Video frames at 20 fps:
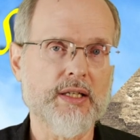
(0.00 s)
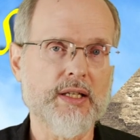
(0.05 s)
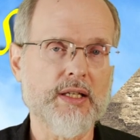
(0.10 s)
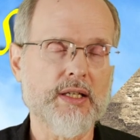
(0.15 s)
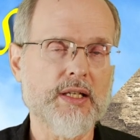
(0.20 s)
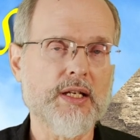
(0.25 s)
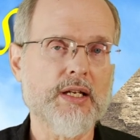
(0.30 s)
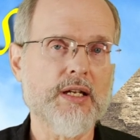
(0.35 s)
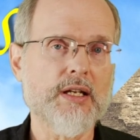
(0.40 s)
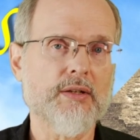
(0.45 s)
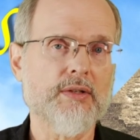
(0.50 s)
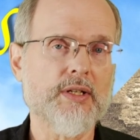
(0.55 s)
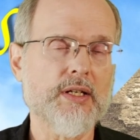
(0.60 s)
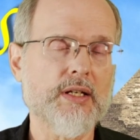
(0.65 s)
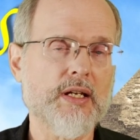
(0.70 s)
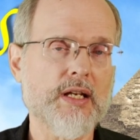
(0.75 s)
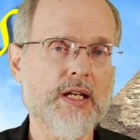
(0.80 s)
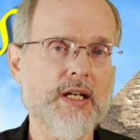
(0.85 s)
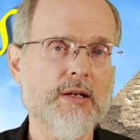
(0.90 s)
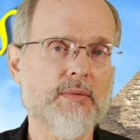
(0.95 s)
The, the,
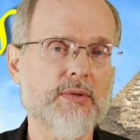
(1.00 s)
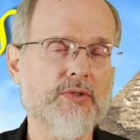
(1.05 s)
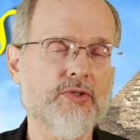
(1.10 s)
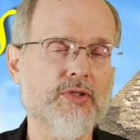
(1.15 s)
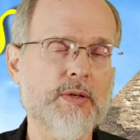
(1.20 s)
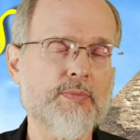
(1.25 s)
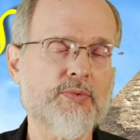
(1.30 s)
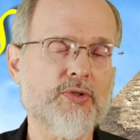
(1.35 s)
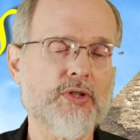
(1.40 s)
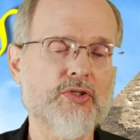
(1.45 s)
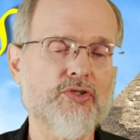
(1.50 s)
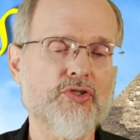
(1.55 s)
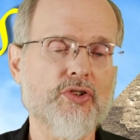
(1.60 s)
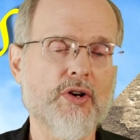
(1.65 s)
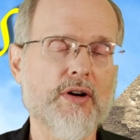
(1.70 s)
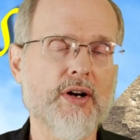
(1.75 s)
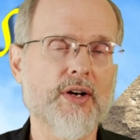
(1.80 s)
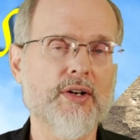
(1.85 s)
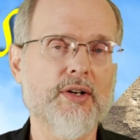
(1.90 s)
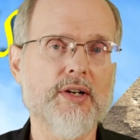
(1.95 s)
the Egyptians
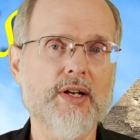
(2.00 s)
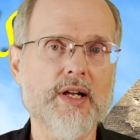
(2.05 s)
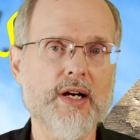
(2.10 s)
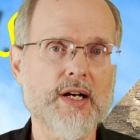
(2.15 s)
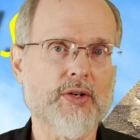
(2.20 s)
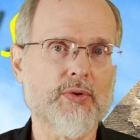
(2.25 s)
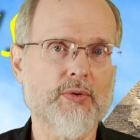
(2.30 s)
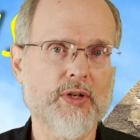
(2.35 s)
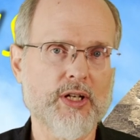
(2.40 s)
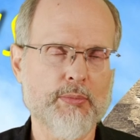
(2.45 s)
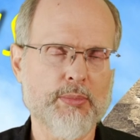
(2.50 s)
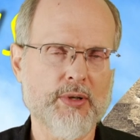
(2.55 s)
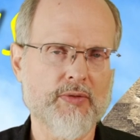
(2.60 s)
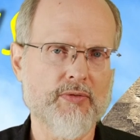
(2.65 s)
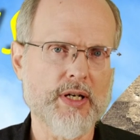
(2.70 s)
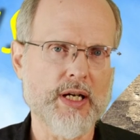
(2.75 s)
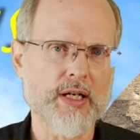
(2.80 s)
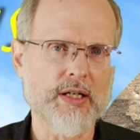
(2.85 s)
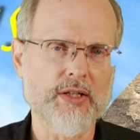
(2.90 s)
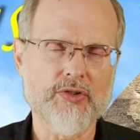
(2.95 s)
are not going to
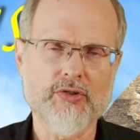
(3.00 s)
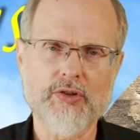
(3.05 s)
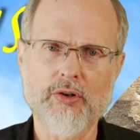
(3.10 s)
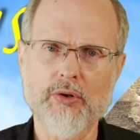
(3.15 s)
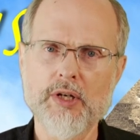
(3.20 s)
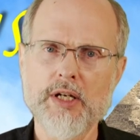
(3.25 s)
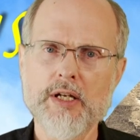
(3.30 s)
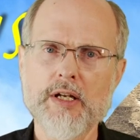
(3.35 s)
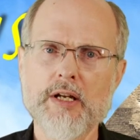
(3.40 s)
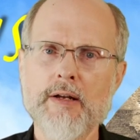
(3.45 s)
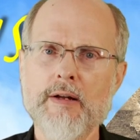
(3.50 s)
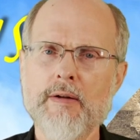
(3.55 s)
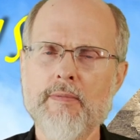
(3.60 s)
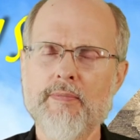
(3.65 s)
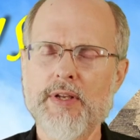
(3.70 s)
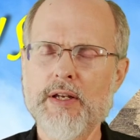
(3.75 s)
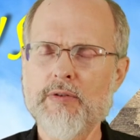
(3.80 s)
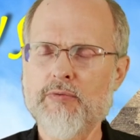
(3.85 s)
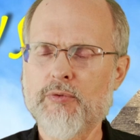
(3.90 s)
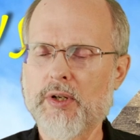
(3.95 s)
provide it. So
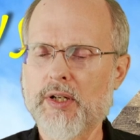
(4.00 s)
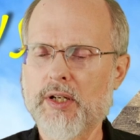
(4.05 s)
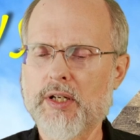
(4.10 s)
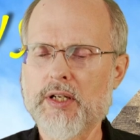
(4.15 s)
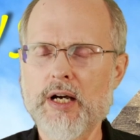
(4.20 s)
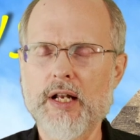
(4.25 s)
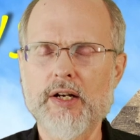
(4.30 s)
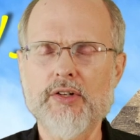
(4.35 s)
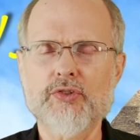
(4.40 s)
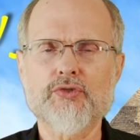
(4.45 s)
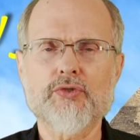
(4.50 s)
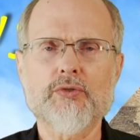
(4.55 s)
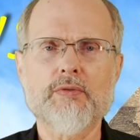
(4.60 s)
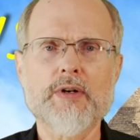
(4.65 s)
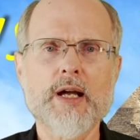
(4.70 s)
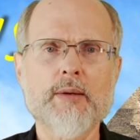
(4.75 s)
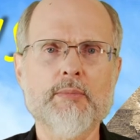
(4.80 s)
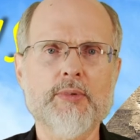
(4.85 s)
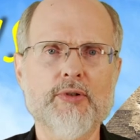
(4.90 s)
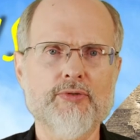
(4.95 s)
they've really got to
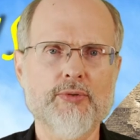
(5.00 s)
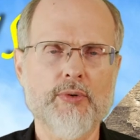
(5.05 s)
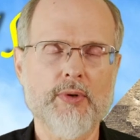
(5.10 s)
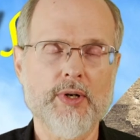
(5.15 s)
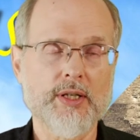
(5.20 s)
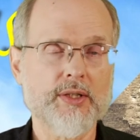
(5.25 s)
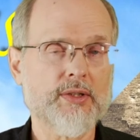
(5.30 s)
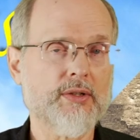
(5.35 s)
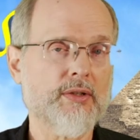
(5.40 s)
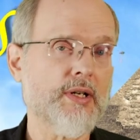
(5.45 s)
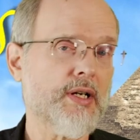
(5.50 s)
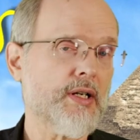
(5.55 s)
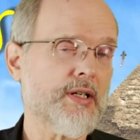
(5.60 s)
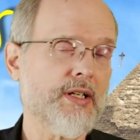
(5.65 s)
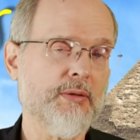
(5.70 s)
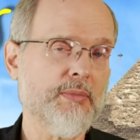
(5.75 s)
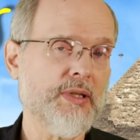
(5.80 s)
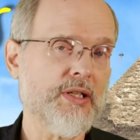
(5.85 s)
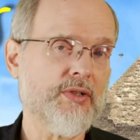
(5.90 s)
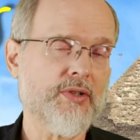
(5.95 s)
scramble for it, and they're not
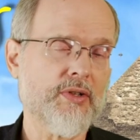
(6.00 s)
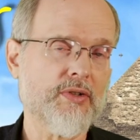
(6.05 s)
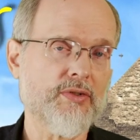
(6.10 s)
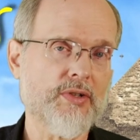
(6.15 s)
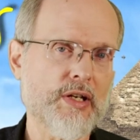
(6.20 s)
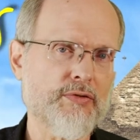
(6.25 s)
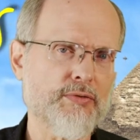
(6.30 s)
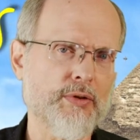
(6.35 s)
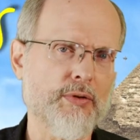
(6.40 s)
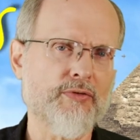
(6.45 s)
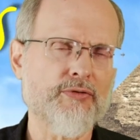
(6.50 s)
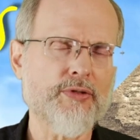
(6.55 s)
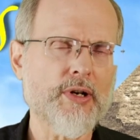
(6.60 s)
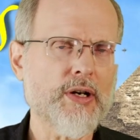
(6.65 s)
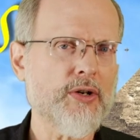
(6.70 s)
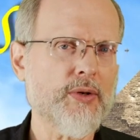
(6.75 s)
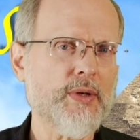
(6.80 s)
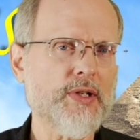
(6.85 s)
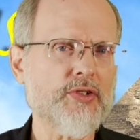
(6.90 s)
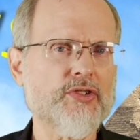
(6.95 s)
going to be successful.
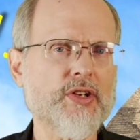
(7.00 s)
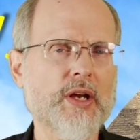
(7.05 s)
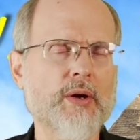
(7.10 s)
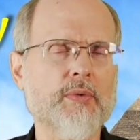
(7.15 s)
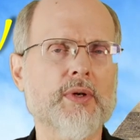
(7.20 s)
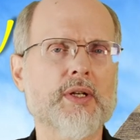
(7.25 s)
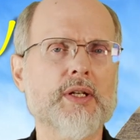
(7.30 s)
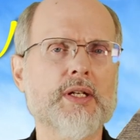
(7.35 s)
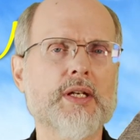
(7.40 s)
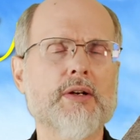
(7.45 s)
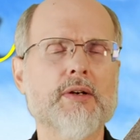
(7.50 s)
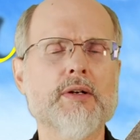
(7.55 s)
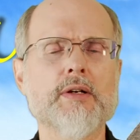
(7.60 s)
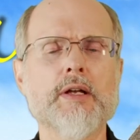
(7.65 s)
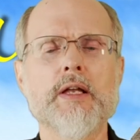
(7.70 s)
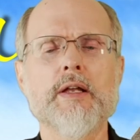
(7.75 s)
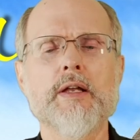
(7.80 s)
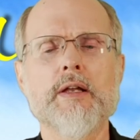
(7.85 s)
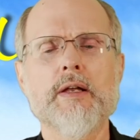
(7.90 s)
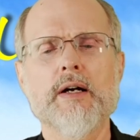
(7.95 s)
Pharaoh has set really here
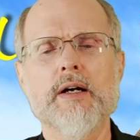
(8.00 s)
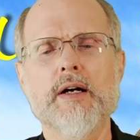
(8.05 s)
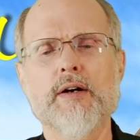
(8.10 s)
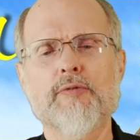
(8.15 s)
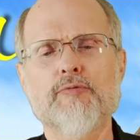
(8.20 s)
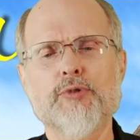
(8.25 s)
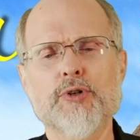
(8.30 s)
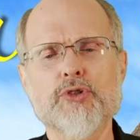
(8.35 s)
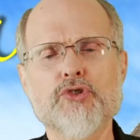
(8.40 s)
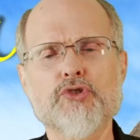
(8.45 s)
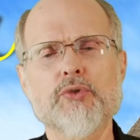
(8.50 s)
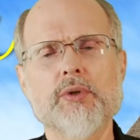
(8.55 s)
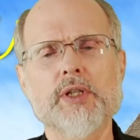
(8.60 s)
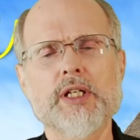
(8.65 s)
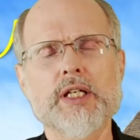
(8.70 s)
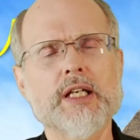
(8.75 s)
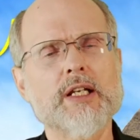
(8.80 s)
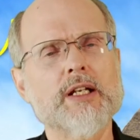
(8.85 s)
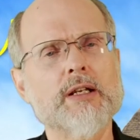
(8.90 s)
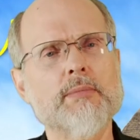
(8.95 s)
uh,
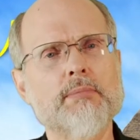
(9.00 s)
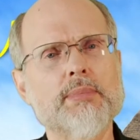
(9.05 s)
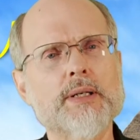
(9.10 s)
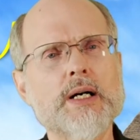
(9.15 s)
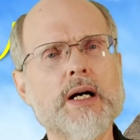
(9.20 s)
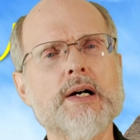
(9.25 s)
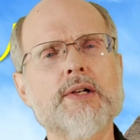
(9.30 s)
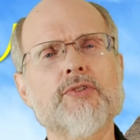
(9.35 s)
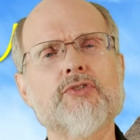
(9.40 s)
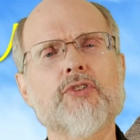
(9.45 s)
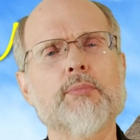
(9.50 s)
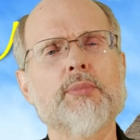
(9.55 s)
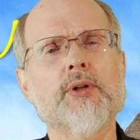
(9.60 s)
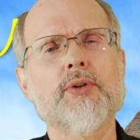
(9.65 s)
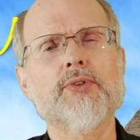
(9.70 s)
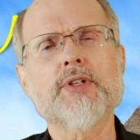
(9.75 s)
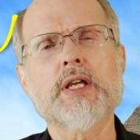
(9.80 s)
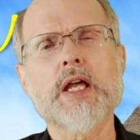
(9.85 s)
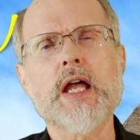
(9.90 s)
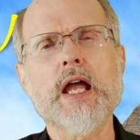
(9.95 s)
virtually an
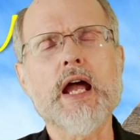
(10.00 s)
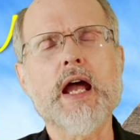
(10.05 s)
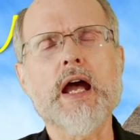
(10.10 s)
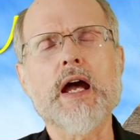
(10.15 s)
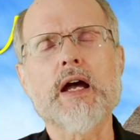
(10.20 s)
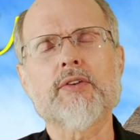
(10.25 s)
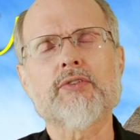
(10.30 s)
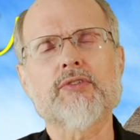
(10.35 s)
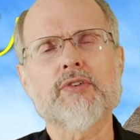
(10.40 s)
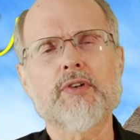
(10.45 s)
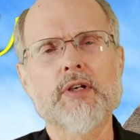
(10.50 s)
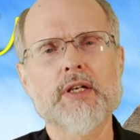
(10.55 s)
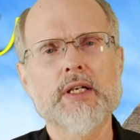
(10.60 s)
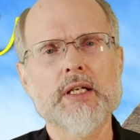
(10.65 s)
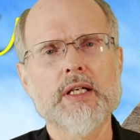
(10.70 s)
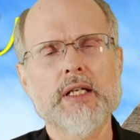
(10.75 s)
impossible task.